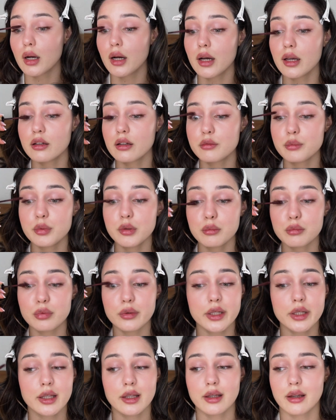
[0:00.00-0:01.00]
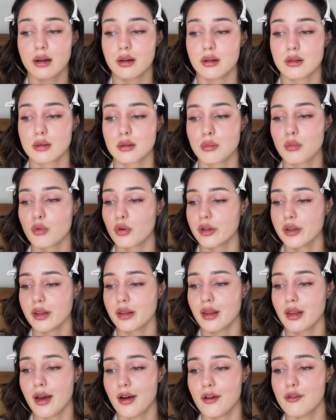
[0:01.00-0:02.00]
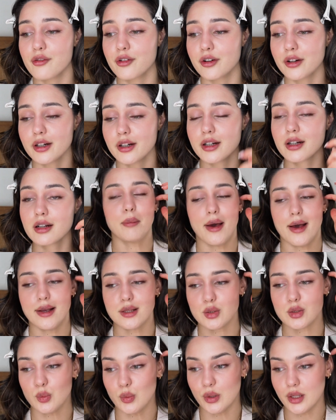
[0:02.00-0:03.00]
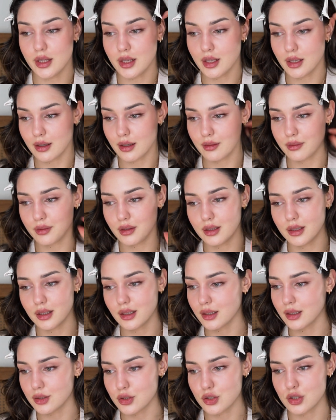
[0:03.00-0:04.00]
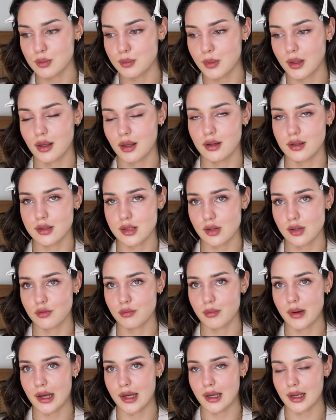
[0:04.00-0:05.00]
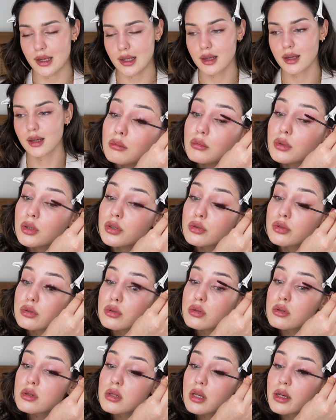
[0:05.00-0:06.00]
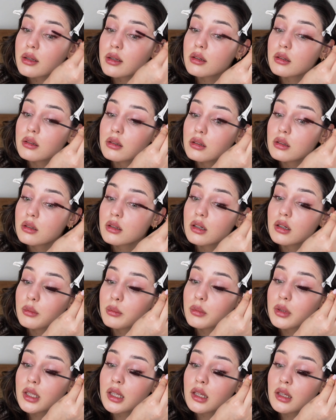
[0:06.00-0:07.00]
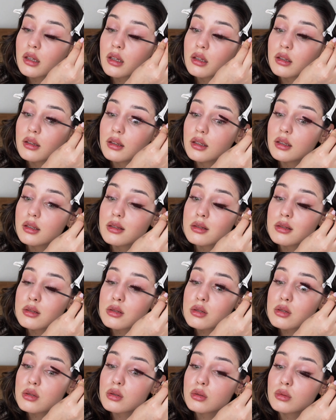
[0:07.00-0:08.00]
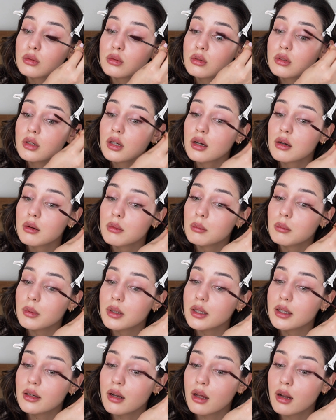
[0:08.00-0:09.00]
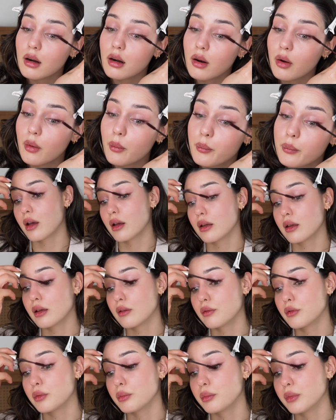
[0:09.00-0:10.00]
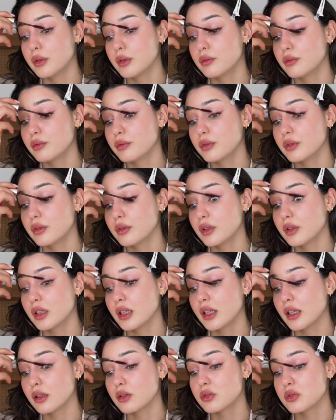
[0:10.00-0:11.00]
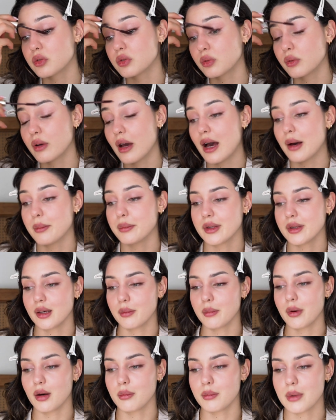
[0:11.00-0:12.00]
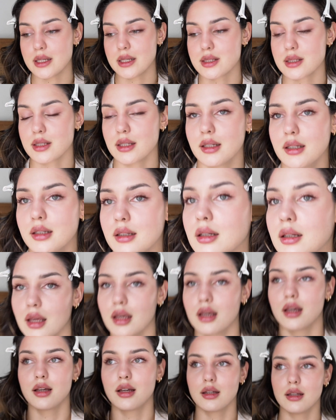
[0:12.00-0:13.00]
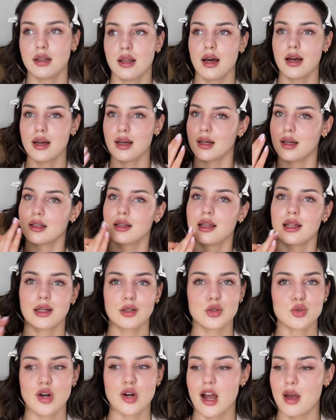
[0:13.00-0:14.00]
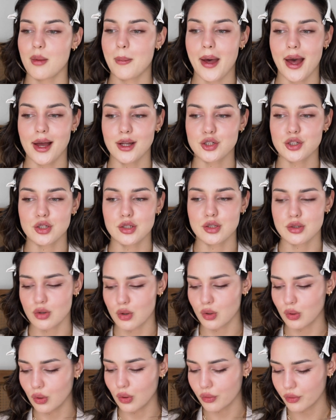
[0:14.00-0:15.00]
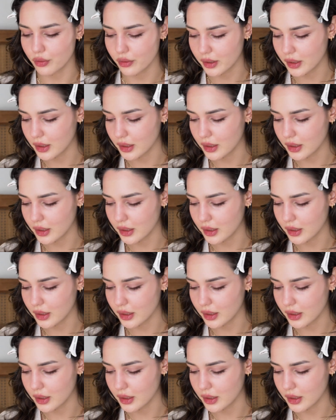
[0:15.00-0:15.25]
I have been breaking out more than ever past week. I feel like it's just because of my menstrual cycle coming in soon, but I don't know. I haven't been feeling too happy about my skin, and I had like dry patches all over